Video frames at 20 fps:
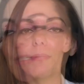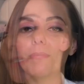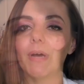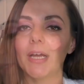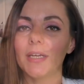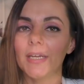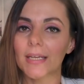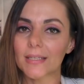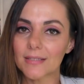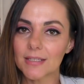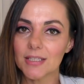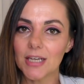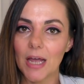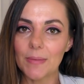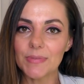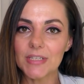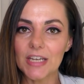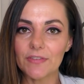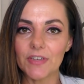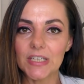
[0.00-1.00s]
My next
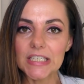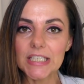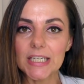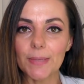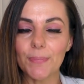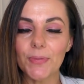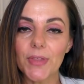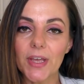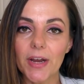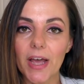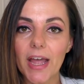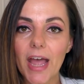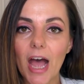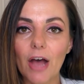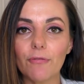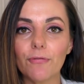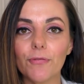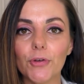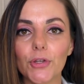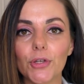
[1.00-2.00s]
time-saving tip that I
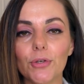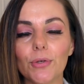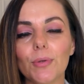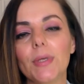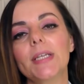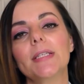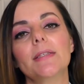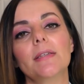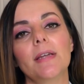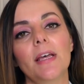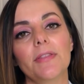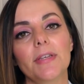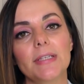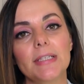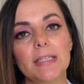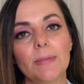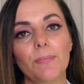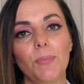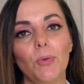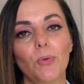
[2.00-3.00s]
have for you is another
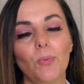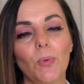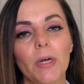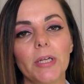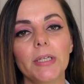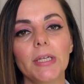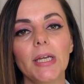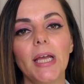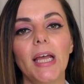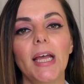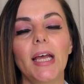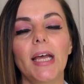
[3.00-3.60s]
simple one.